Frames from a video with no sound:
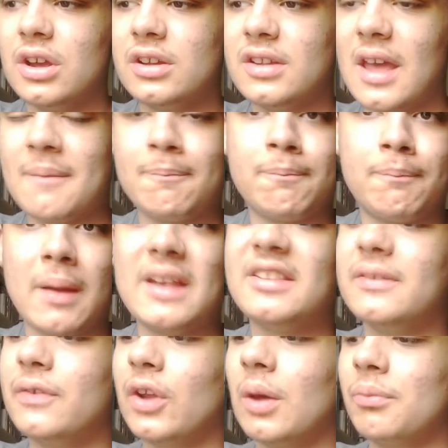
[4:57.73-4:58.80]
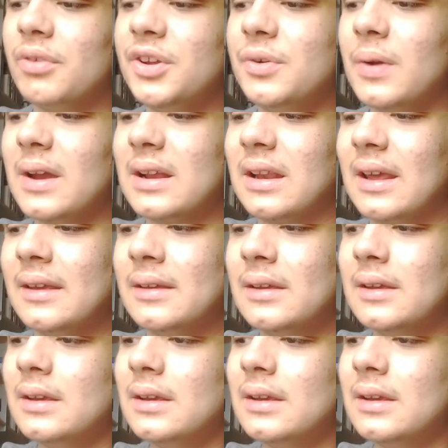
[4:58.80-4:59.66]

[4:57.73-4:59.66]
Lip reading: they basically fill up really quickly.